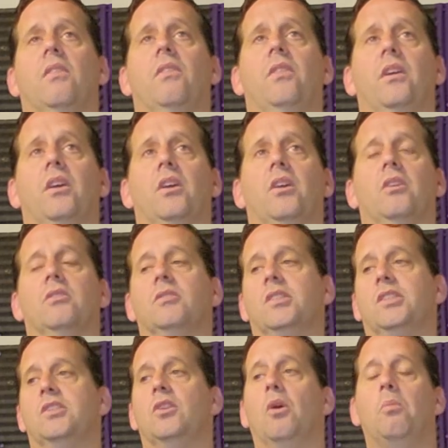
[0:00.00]

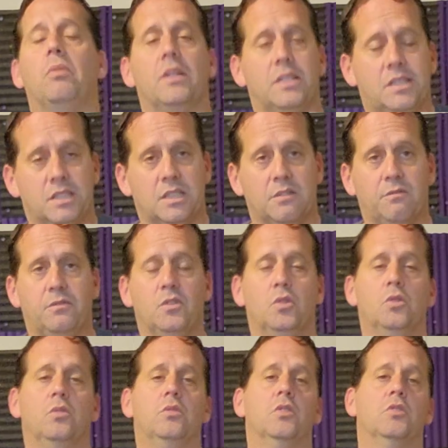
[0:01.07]
There's no place to get
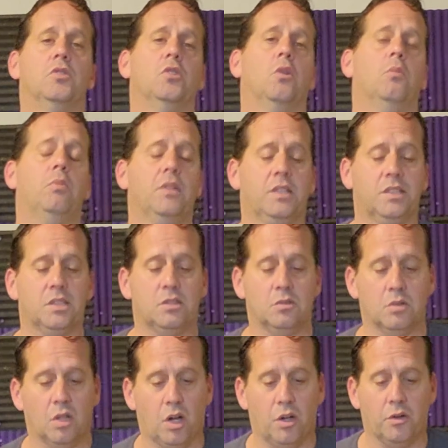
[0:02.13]
food. There's no place to
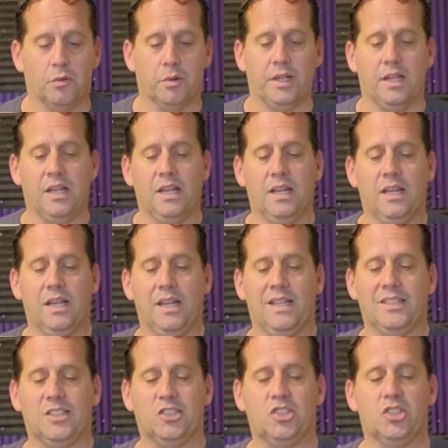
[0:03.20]
do laundry.
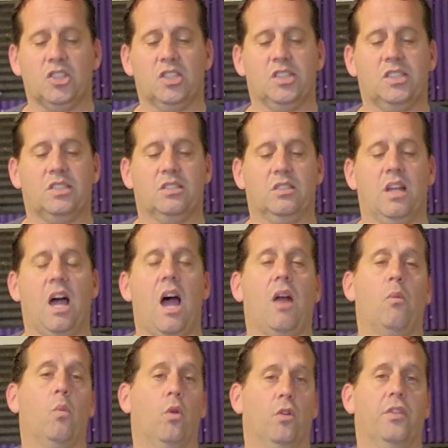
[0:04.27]
It's just
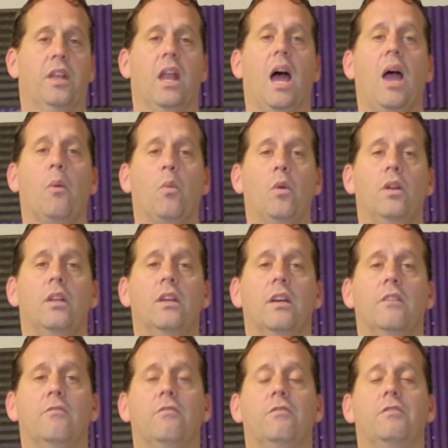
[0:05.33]
not worth it. I would
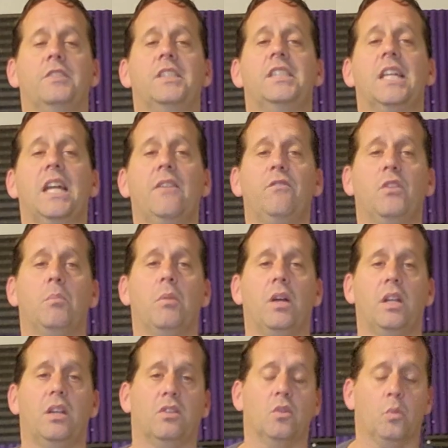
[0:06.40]
have saved the
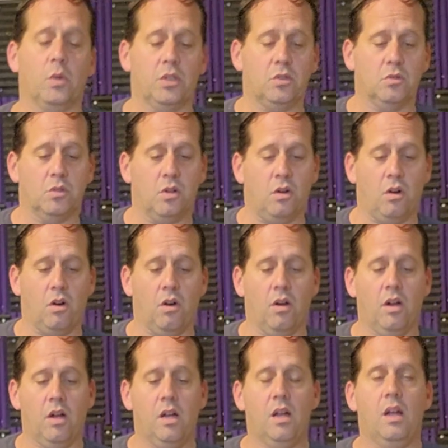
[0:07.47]
money on the rental
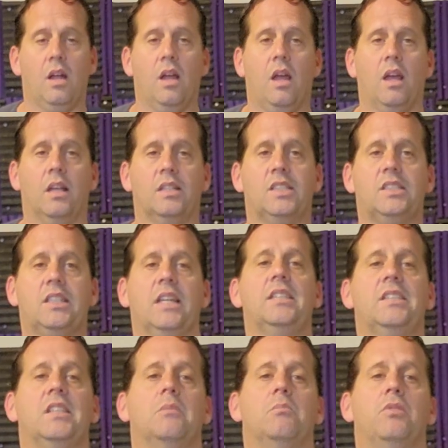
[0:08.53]
car,
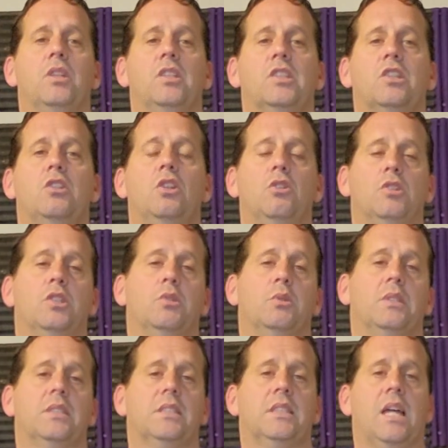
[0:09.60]
stayed someplace closer
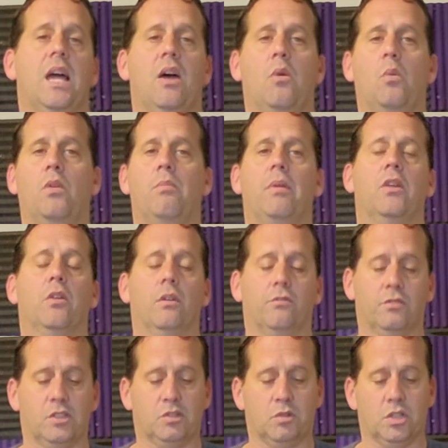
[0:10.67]
into town with better
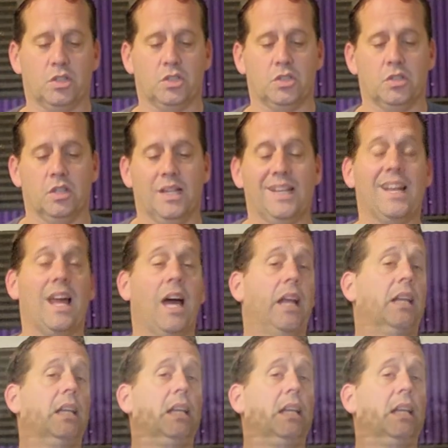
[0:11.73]
infrastructure, and not